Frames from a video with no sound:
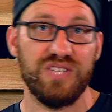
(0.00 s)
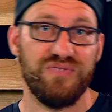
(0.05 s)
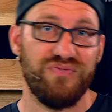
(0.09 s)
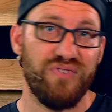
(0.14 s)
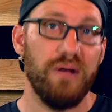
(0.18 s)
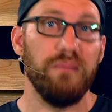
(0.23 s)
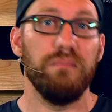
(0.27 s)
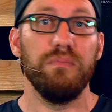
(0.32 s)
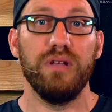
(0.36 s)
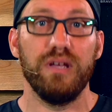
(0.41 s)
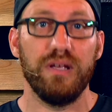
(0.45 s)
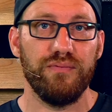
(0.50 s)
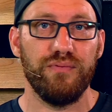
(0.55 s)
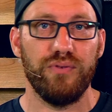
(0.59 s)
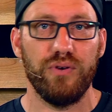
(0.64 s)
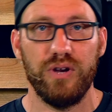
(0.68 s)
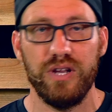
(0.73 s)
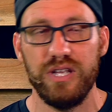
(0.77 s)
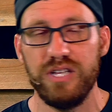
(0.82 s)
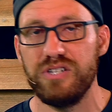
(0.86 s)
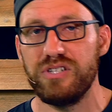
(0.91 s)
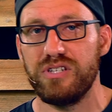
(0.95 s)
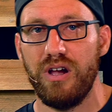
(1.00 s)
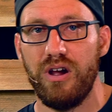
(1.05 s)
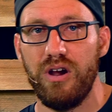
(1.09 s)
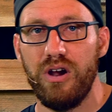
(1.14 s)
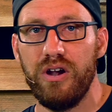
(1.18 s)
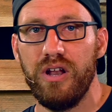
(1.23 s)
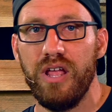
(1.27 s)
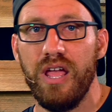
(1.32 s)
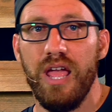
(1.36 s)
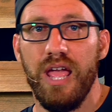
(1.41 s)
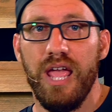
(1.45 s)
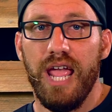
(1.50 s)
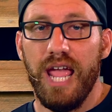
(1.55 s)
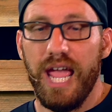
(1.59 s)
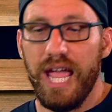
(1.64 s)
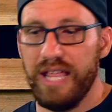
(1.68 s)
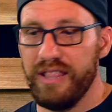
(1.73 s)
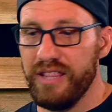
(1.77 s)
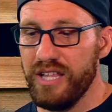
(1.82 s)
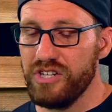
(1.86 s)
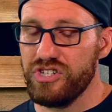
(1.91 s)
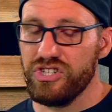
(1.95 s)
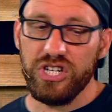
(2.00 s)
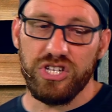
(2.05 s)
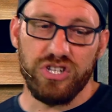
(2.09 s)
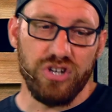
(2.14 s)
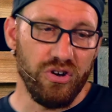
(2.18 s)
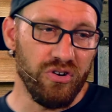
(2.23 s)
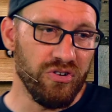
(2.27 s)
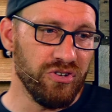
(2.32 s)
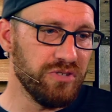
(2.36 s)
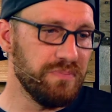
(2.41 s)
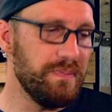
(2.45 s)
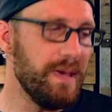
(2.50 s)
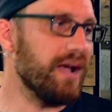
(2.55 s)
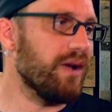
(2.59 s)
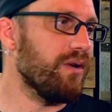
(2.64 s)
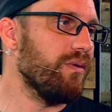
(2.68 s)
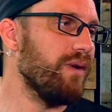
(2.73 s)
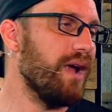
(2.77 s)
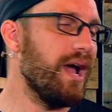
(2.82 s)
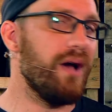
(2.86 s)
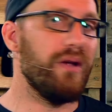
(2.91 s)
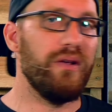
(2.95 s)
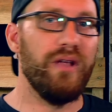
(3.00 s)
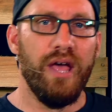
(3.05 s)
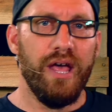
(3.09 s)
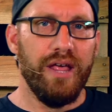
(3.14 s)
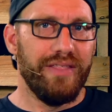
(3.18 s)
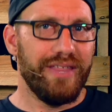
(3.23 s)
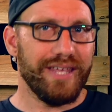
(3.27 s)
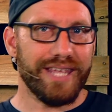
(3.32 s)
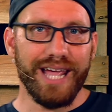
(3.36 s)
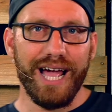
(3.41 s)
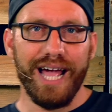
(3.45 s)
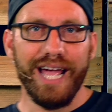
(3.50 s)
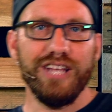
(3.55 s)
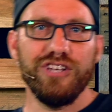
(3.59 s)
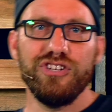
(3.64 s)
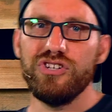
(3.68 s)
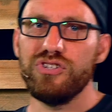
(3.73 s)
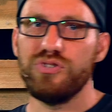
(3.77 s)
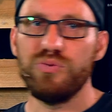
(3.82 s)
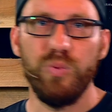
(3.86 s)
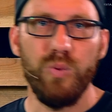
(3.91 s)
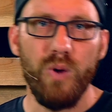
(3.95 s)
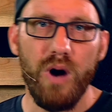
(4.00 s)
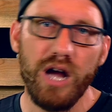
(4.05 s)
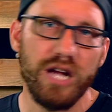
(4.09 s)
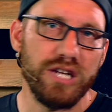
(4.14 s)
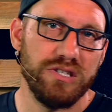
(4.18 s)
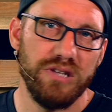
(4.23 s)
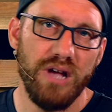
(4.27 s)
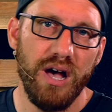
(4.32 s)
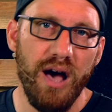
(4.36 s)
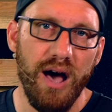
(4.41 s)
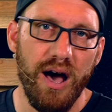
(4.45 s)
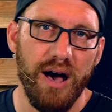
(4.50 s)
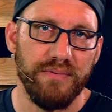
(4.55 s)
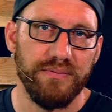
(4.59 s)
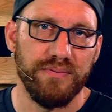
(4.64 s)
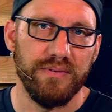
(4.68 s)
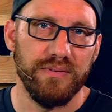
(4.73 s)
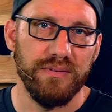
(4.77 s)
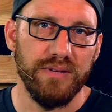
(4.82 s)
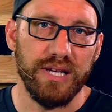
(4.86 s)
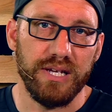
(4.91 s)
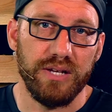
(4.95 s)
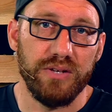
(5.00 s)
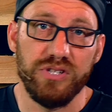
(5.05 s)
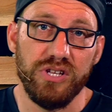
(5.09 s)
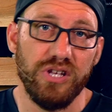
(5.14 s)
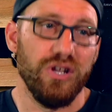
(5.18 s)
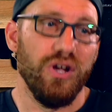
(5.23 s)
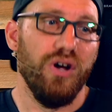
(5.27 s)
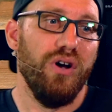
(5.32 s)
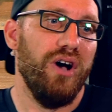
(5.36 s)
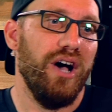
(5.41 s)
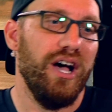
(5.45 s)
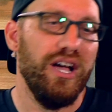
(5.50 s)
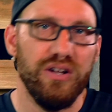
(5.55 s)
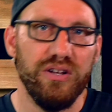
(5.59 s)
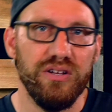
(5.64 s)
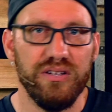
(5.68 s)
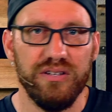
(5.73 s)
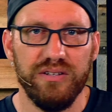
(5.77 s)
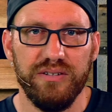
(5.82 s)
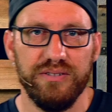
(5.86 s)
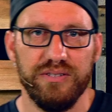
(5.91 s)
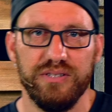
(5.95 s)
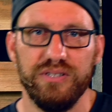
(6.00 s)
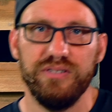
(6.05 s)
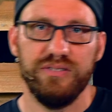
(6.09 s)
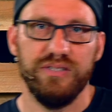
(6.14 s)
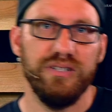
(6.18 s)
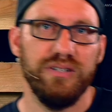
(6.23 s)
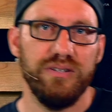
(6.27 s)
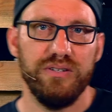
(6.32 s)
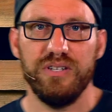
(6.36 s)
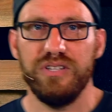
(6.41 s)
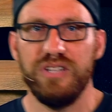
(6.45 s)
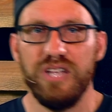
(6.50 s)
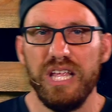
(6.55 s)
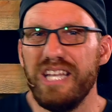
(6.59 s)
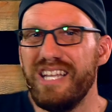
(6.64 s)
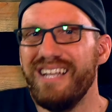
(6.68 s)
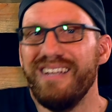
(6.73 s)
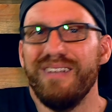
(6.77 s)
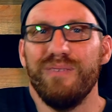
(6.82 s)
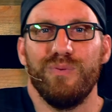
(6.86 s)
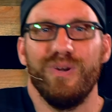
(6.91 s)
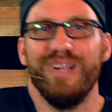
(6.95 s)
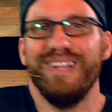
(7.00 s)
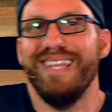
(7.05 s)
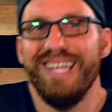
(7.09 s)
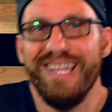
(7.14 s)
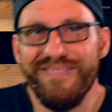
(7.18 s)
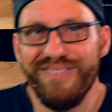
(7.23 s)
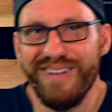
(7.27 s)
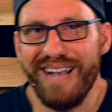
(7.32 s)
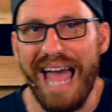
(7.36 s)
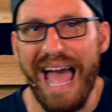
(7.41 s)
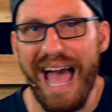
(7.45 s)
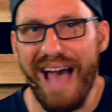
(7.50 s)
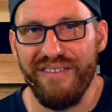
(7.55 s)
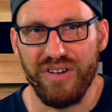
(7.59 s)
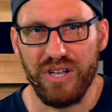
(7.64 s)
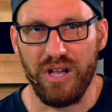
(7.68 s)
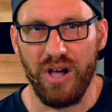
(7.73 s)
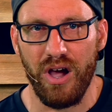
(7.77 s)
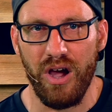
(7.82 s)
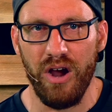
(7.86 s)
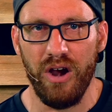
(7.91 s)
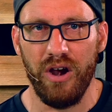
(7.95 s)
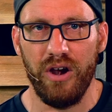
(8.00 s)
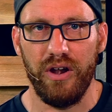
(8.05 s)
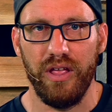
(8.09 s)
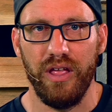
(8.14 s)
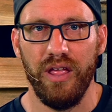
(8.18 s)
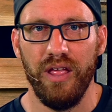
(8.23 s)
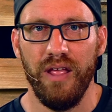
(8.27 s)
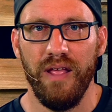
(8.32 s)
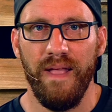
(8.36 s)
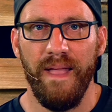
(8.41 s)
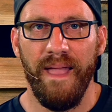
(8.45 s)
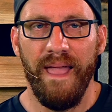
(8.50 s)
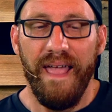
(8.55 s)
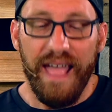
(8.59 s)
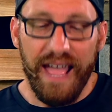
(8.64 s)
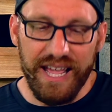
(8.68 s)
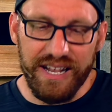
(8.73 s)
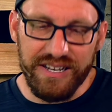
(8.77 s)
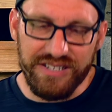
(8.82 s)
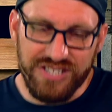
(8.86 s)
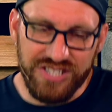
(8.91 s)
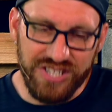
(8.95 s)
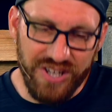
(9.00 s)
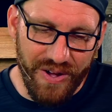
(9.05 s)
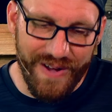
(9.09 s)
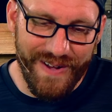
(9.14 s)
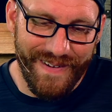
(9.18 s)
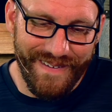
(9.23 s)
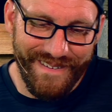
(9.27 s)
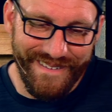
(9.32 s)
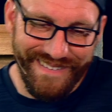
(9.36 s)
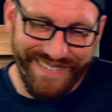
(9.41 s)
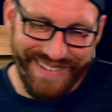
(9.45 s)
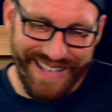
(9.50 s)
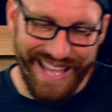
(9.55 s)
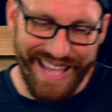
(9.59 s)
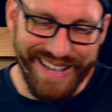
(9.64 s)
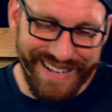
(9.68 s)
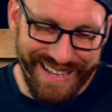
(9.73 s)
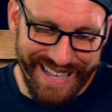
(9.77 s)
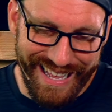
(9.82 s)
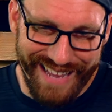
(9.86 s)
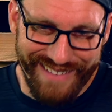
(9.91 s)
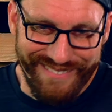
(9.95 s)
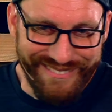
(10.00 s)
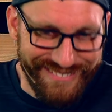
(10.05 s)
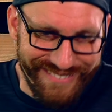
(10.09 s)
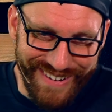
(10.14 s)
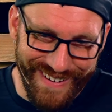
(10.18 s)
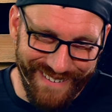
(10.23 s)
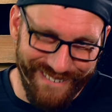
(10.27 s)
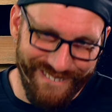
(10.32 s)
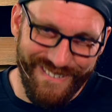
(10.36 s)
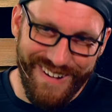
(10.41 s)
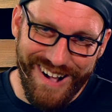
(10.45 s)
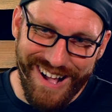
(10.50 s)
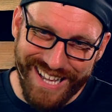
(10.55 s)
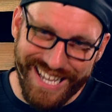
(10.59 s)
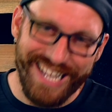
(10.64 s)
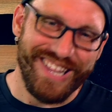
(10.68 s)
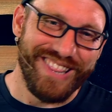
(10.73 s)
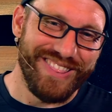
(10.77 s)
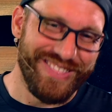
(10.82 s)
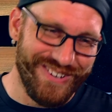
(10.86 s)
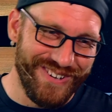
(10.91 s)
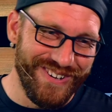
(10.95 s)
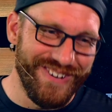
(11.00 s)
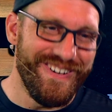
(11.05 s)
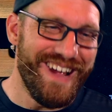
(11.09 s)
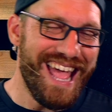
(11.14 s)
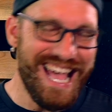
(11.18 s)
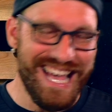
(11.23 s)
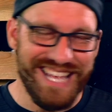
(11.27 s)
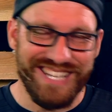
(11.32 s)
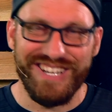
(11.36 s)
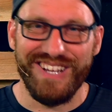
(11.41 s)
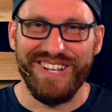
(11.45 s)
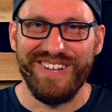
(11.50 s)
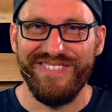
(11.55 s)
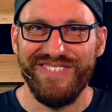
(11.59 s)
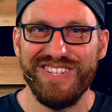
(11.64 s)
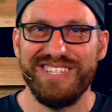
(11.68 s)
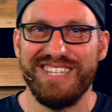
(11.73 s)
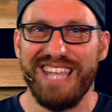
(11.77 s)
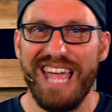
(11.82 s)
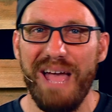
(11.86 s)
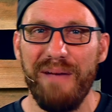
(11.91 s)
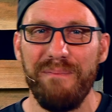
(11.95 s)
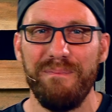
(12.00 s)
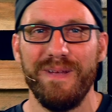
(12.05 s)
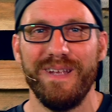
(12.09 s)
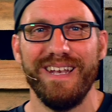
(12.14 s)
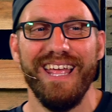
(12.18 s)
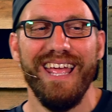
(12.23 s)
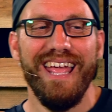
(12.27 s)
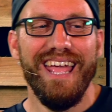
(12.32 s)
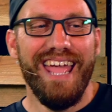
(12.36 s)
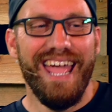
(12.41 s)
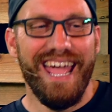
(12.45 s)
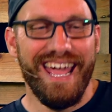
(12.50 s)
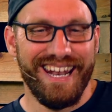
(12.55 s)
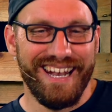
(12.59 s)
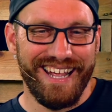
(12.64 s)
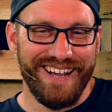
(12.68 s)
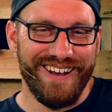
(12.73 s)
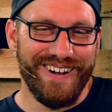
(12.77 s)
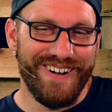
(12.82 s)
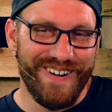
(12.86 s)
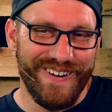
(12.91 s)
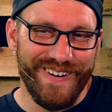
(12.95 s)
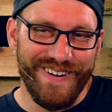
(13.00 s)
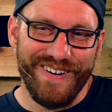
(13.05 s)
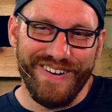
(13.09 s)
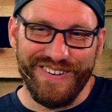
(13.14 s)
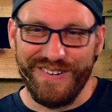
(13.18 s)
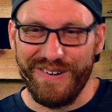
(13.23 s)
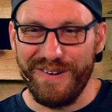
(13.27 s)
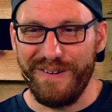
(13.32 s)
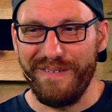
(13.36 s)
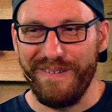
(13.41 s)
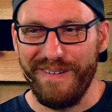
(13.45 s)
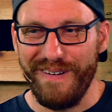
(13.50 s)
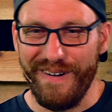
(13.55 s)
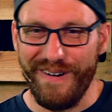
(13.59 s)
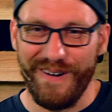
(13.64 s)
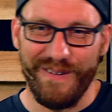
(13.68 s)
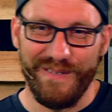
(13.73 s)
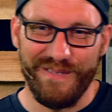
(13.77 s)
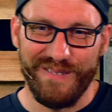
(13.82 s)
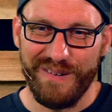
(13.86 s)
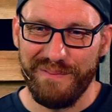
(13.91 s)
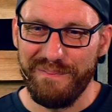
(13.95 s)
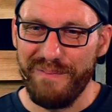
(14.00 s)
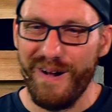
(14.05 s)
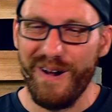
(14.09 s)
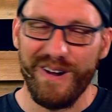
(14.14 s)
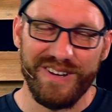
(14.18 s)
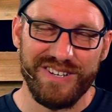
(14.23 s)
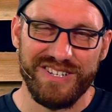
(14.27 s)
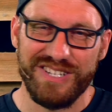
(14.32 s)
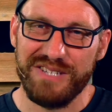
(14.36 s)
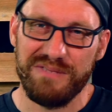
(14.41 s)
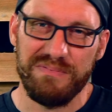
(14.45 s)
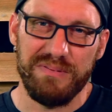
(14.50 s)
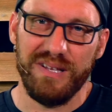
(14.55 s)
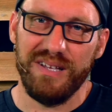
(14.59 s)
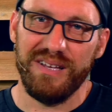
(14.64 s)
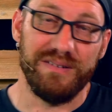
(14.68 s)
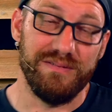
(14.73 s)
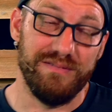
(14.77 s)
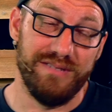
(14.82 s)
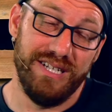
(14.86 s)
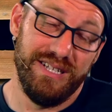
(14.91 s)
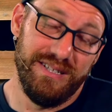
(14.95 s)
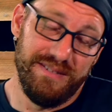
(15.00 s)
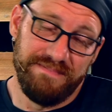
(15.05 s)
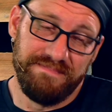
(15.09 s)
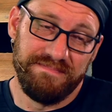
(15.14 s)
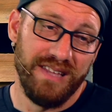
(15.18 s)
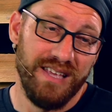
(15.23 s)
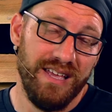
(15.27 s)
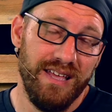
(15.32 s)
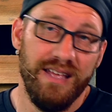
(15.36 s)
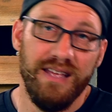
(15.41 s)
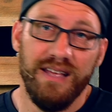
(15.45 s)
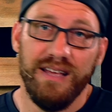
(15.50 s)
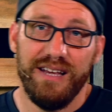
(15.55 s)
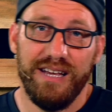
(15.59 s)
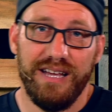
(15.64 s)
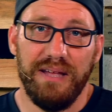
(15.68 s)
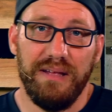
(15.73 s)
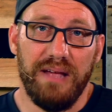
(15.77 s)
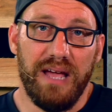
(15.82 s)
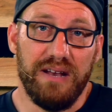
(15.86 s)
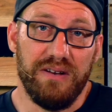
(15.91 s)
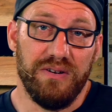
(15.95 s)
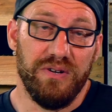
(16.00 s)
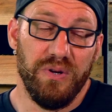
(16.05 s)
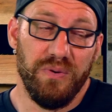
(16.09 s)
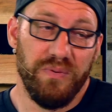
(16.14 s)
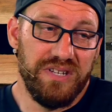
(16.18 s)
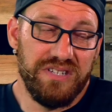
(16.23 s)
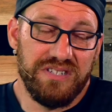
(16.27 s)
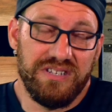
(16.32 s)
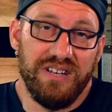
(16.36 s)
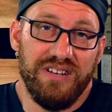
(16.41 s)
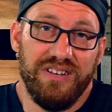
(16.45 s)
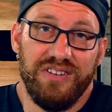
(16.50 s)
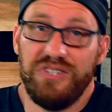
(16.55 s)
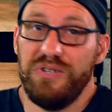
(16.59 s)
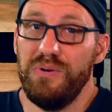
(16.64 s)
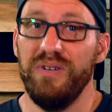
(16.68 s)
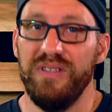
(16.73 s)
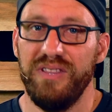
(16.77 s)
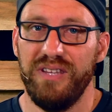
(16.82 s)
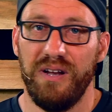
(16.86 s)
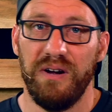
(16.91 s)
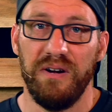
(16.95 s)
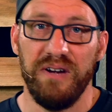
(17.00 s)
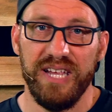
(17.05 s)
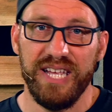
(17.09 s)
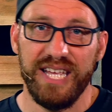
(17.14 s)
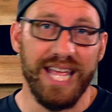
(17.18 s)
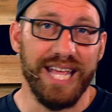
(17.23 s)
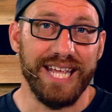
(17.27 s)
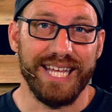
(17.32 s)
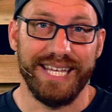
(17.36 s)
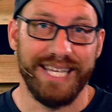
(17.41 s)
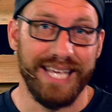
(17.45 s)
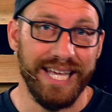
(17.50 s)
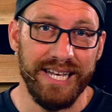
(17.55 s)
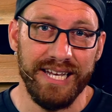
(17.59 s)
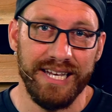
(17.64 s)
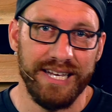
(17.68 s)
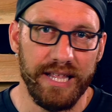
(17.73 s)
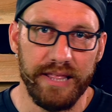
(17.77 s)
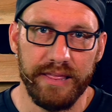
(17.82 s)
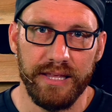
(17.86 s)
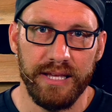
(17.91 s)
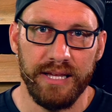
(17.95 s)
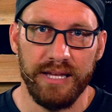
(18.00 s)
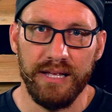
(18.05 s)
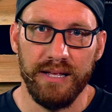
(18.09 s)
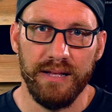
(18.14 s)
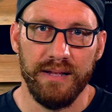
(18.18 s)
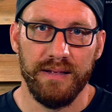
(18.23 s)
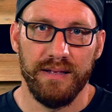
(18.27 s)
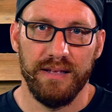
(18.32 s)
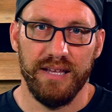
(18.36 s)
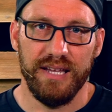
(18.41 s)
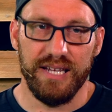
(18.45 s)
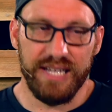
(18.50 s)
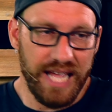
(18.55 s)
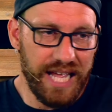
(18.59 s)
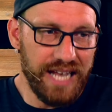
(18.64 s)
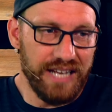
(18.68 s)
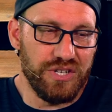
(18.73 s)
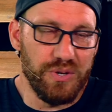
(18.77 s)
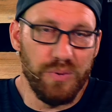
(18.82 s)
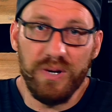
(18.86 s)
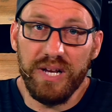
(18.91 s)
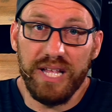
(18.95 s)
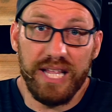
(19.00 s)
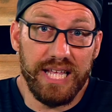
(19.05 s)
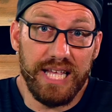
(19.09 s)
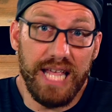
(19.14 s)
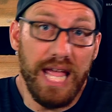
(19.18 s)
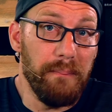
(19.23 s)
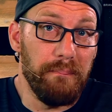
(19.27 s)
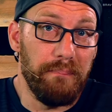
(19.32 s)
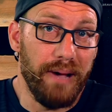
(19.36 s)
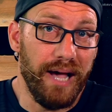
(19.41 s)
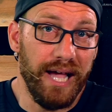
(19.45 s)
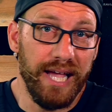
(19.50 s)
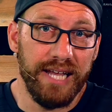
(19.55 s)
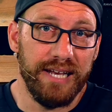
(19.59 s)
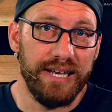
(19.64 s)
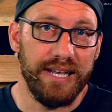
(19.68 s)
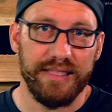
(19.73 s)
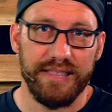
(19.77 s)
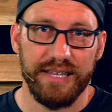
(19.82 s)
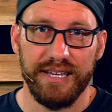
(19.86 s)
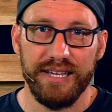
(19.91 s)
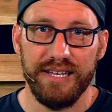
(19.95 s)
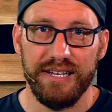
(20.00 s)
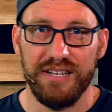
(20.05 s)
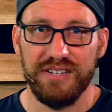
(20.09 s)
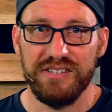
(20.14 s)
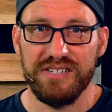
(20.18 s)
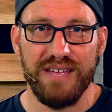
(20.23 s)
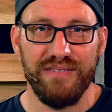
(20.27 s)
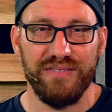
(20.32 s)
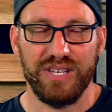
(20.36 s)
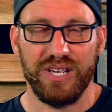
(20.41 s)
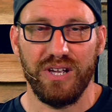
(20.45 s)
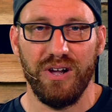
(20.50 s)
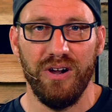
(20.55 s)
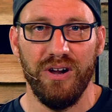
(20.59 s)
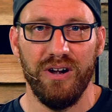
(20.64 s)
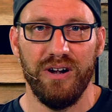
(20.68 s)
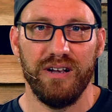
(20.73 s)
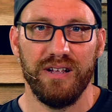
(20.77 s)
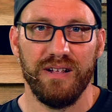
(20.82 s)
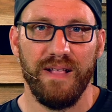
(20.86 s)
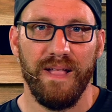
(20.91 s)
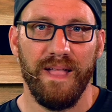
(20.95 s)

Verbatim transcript: fumbling for his card, and then she turns back around. The guy had just walked off. Like he was like, "Oh, I don't," you know, he didn't really even have a card. And so I we were walking through as all of this happened, and I heard her her remark just be like, "Well." I, I don't know what he's going to do in there. He can't get anything. He can't do anything. He can't buy anything. He doesn't have the card.